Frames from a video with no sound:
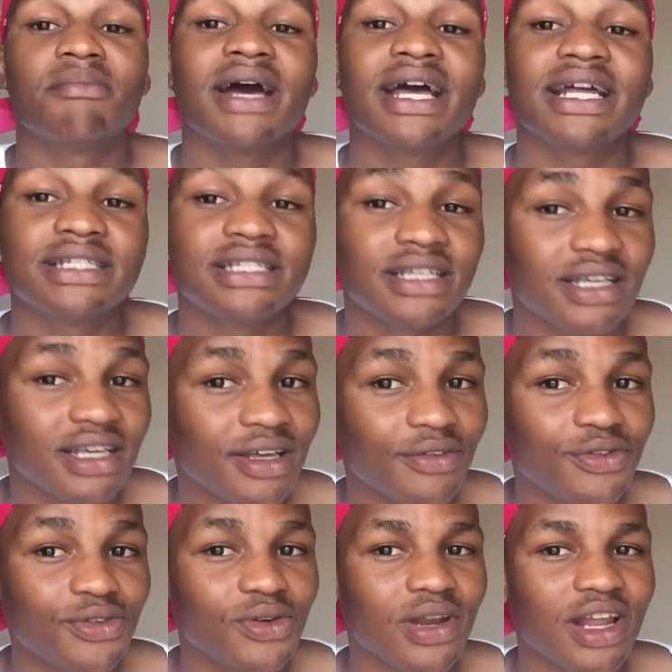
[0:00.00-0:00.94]
But
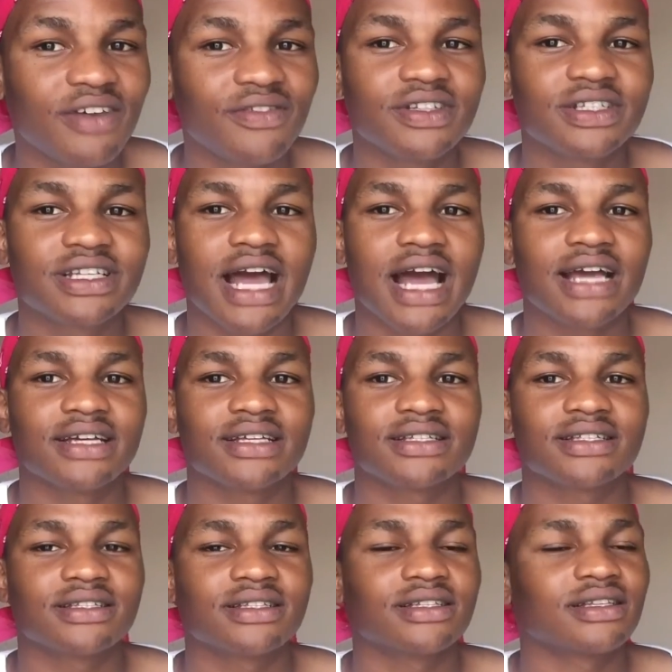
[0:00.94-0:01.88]
if you love it,
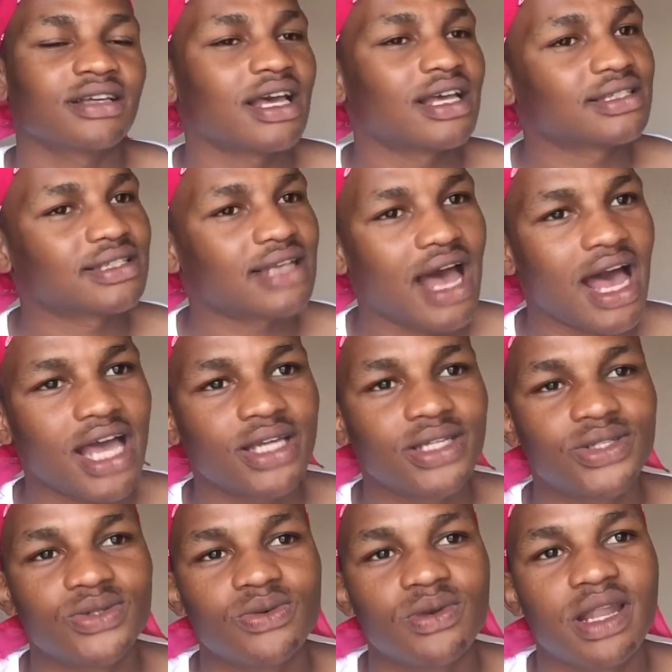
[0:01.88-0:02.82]
guys, as I
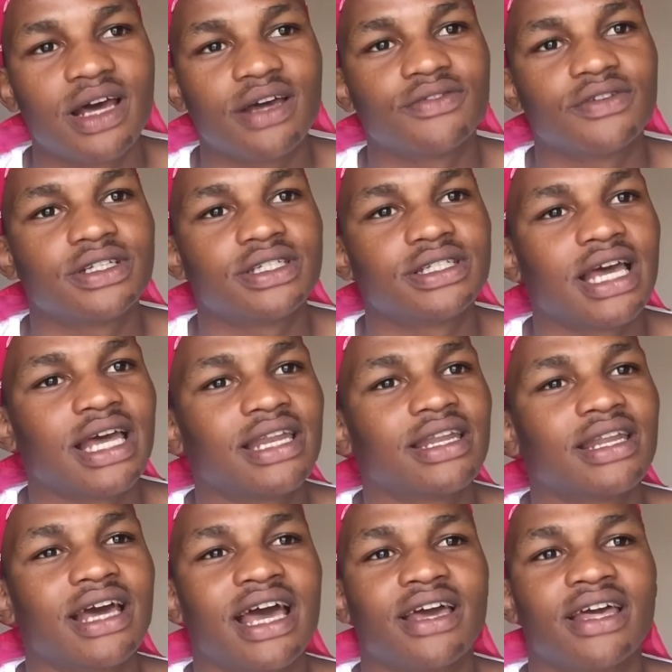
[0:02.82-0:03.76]
do love it,
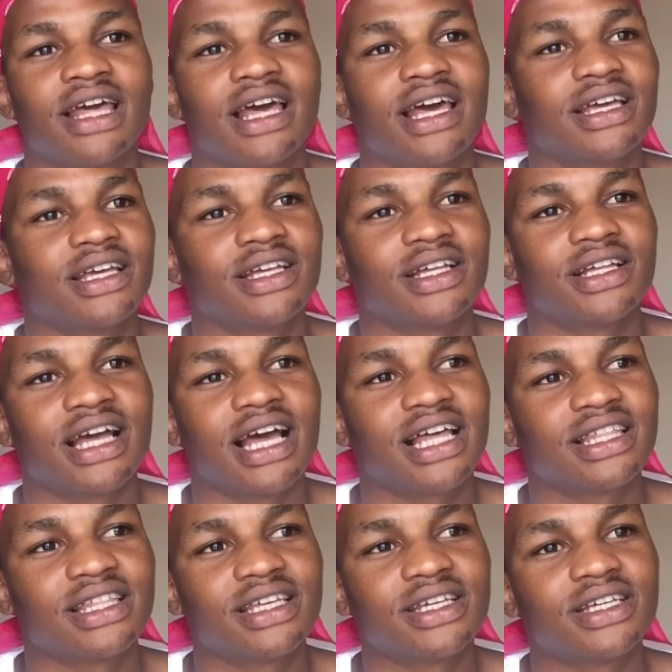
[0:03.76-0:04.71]
and I
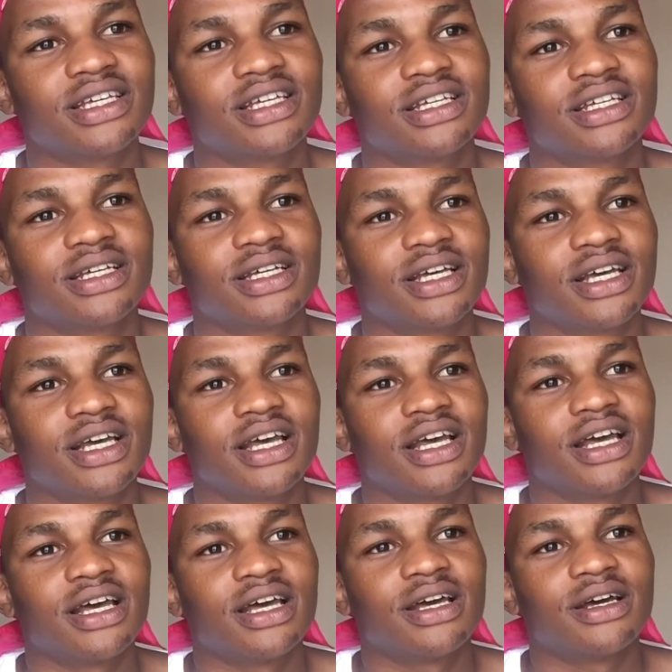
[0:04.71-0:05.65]
think,
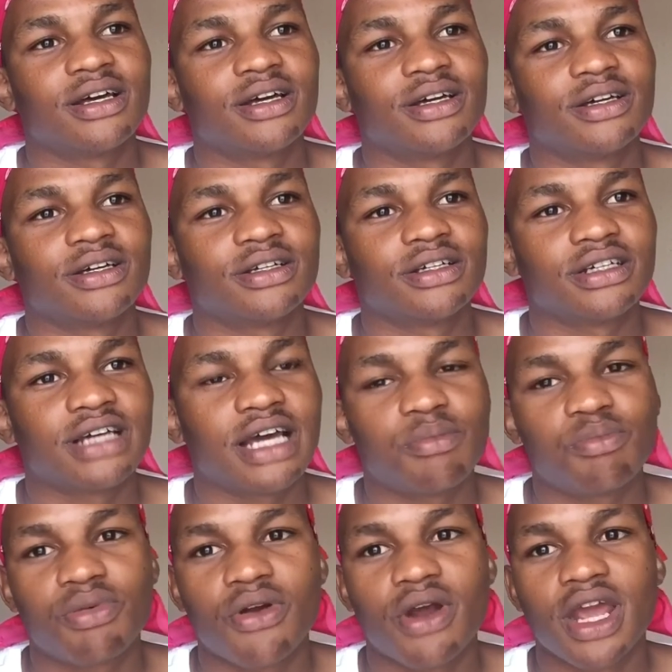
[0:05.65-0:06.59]

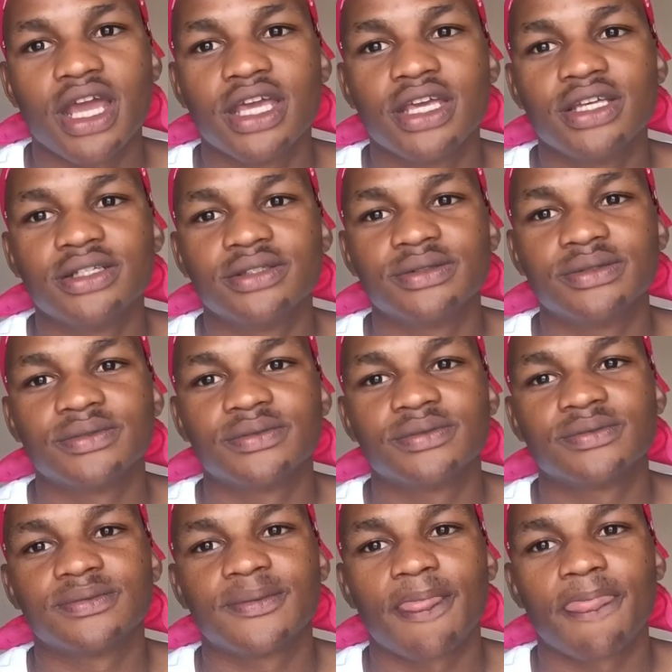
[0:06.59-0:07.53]
I pray
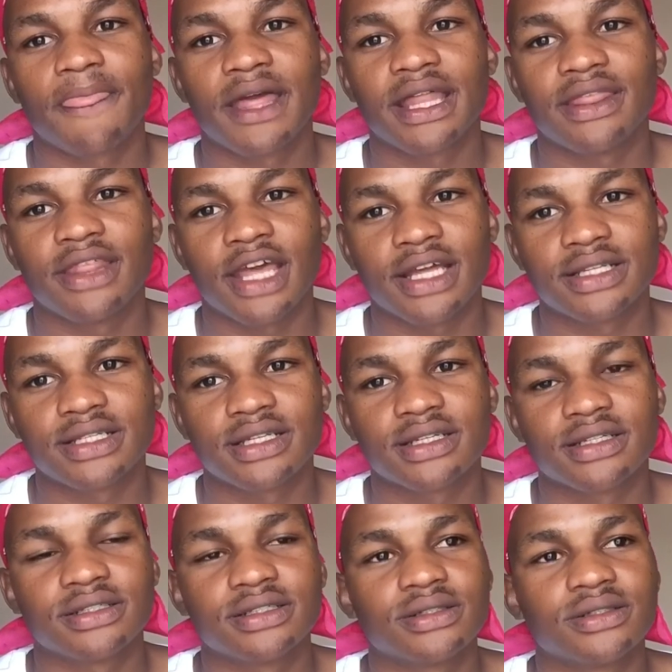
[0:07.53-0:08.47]
that
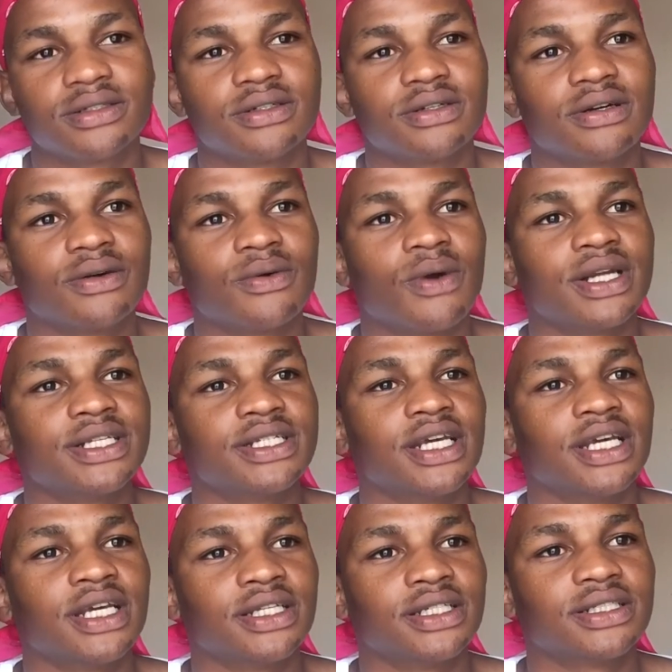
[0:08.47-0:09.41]
one
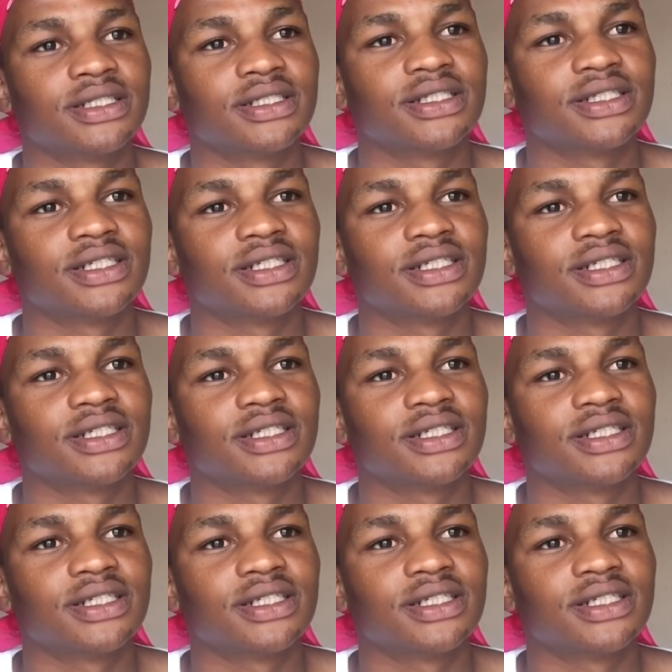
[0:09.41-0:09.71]
day